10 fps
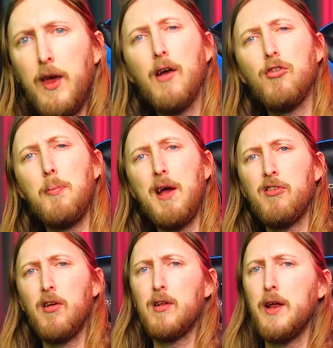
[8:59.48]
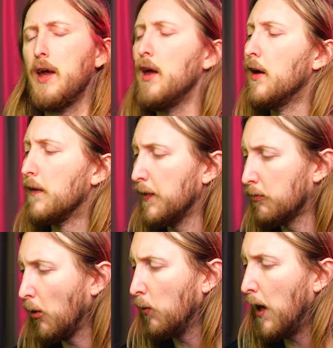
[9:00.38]
Yeah, so basically
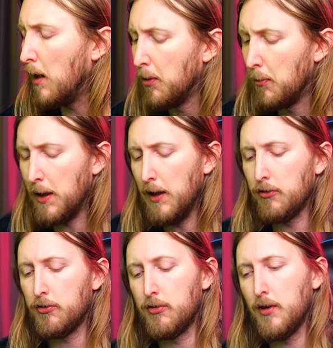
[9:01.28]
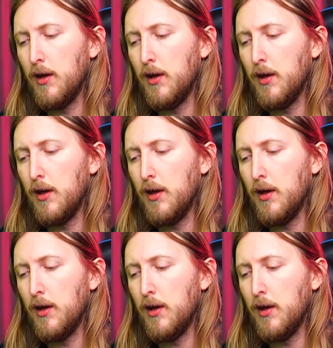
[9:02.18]
the solo album is